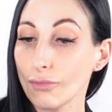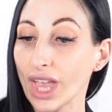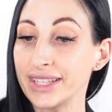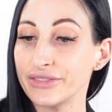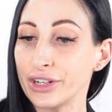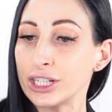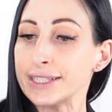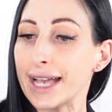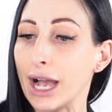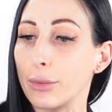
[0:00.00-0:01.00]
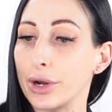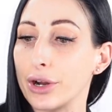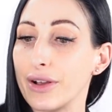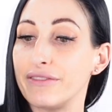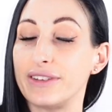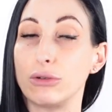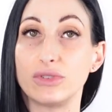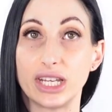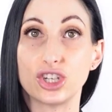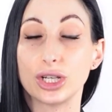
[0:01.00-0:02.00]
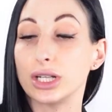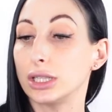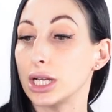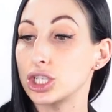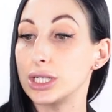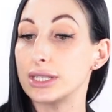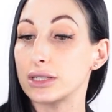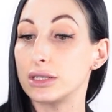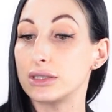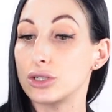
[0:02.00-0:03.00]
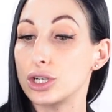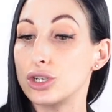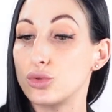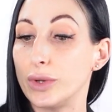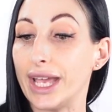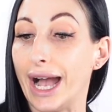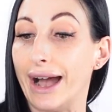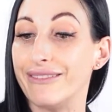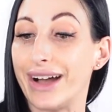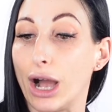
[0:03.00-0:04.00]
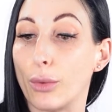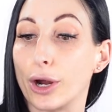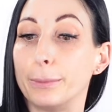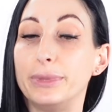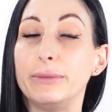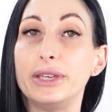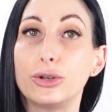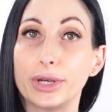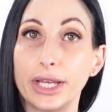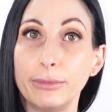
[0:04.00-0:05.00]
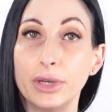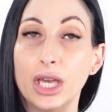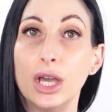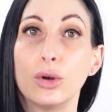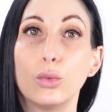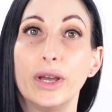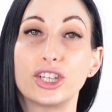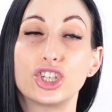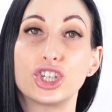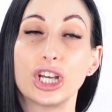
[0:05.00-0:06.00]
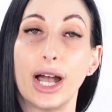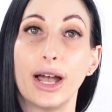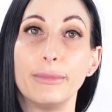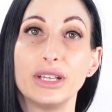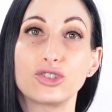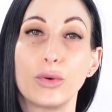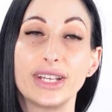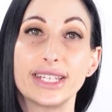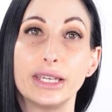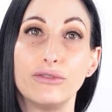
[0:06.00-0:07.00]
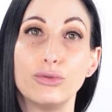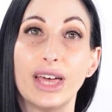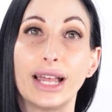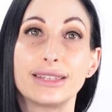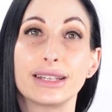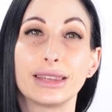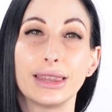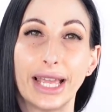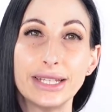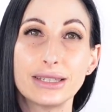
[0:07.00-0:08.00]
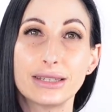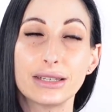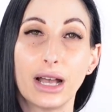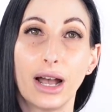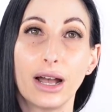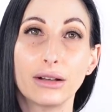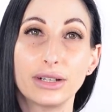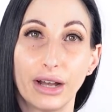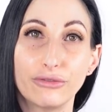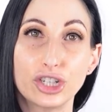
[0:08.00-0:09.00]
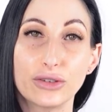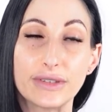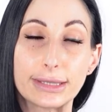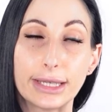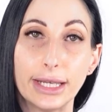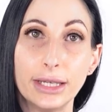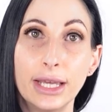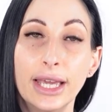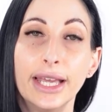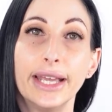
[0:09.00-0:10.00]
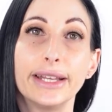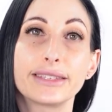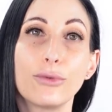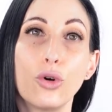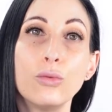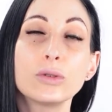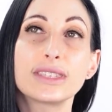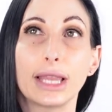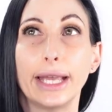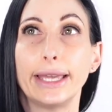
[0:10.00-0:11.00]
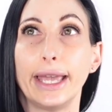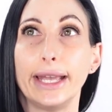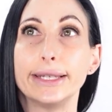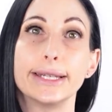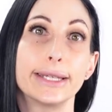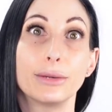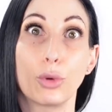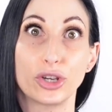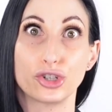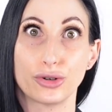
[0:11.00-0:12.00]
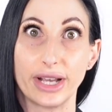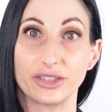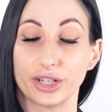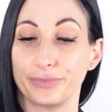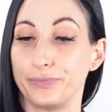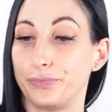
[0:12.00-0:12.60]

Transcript: As far as our foundation collection is concerned, we have our BB cream, which is going to give you that light coverage of the skin. It's almost like a tinted moisturizer.